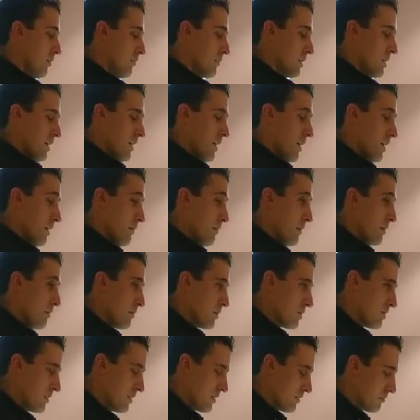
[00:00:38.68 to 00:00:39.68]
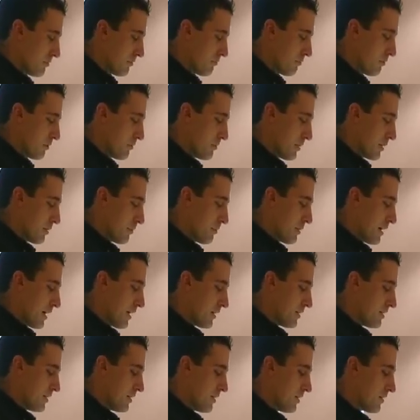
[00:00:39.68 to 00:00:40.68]
But there are other members in this room that will be
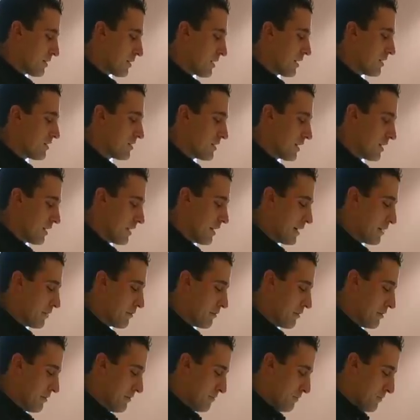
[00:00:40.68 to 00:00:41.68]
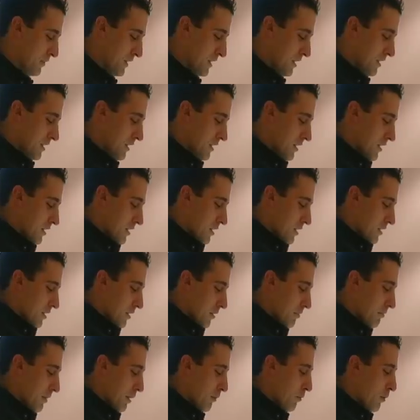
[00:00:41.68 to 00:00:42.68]
able to discuss that later on.
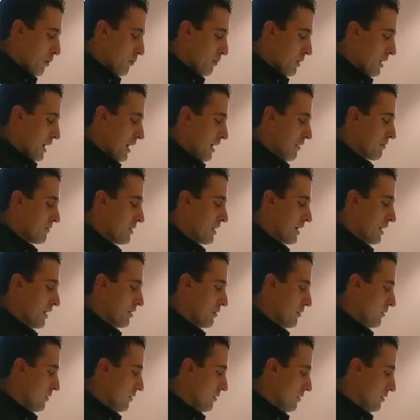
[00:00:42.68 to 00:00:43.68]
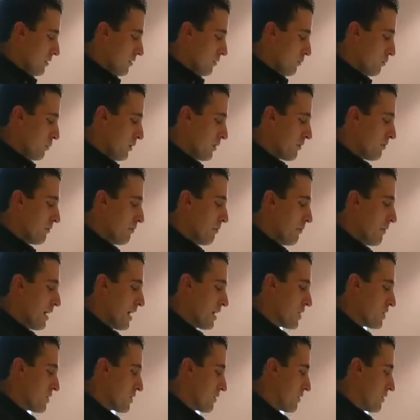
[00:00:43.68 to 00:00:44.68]
But what we have done, we've
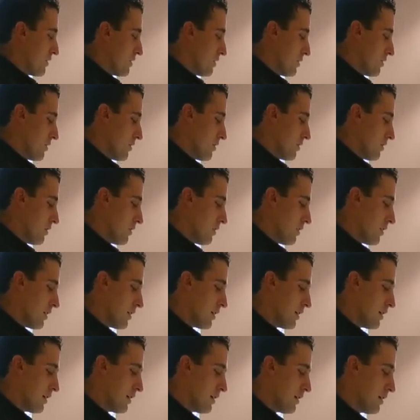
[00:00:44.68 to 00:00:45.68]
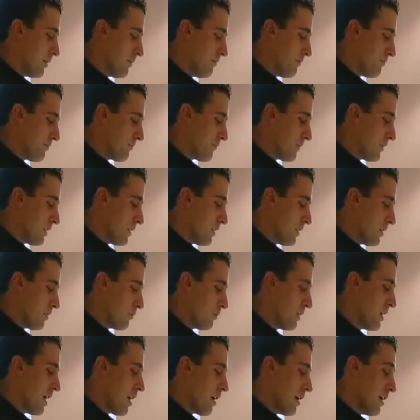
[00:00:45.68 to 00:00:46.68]
measured,
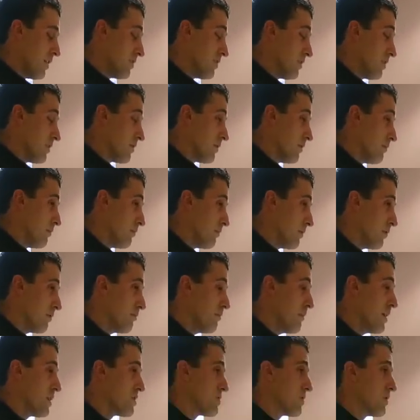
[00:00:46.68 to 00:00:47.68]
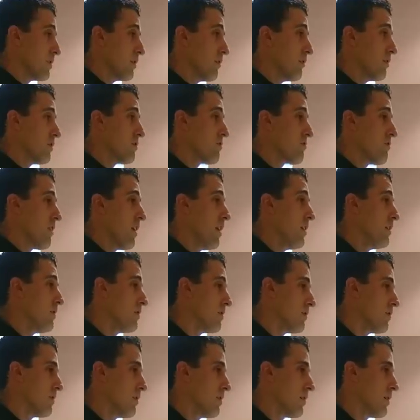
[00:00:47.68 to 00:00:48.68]
we know our system, we've measured the
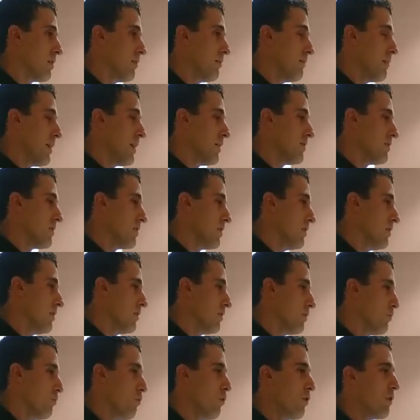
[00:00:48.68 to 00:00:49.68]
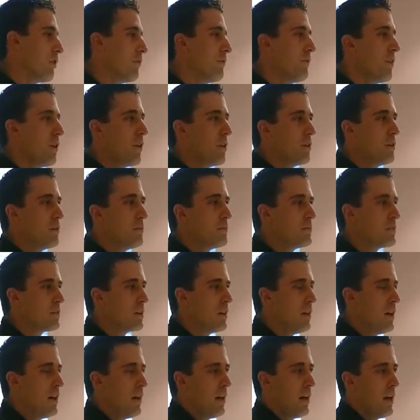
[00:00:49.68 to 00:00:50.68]
restraints, the capacity, the water volumes,
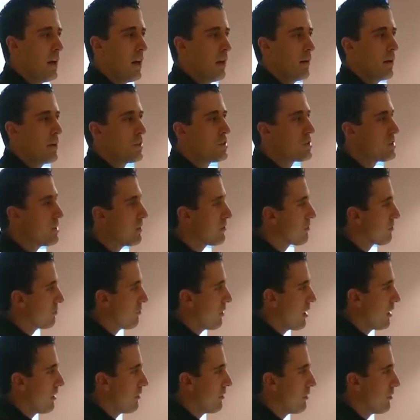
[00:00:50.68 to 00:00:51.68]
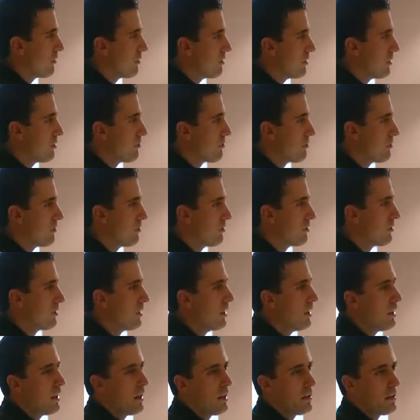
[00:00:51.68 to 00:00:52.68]
how our shifts run on citrus,
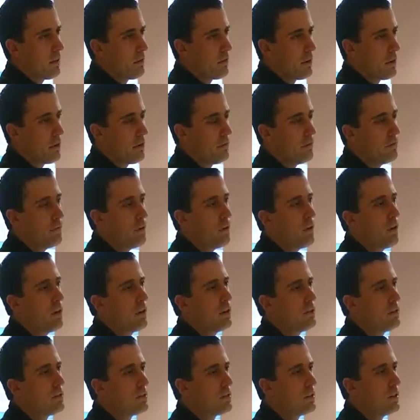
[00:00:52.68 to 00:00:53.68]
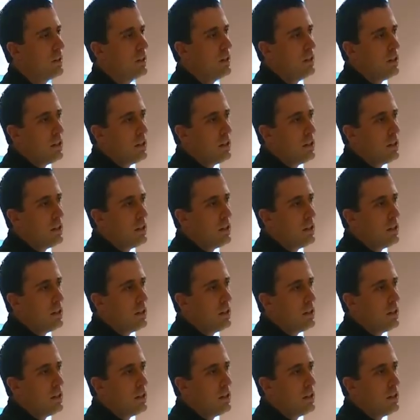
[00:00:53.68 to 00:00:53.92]
how they run on vines,